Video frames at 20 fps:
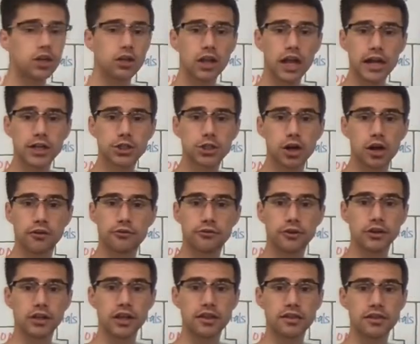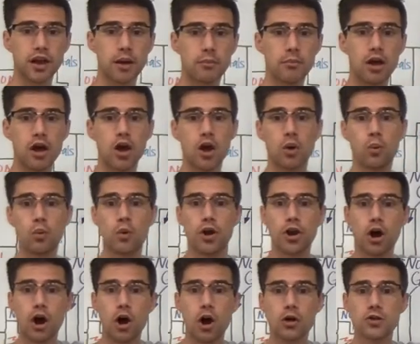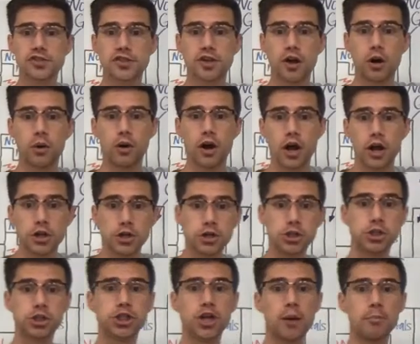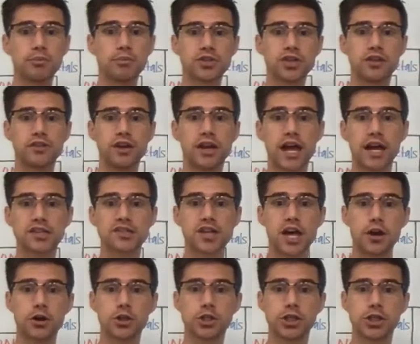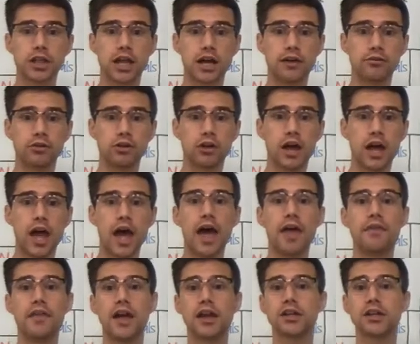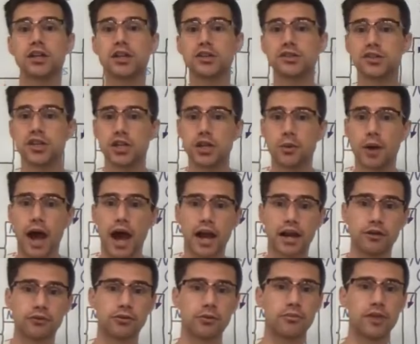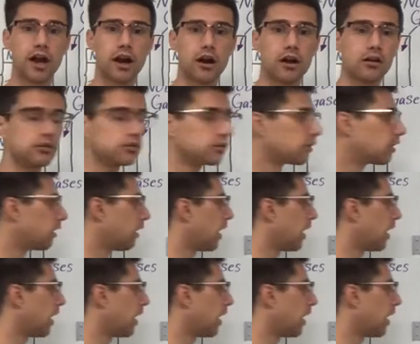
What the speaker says: electron for lithium would also jump to the next energy level and then continue adding from there, all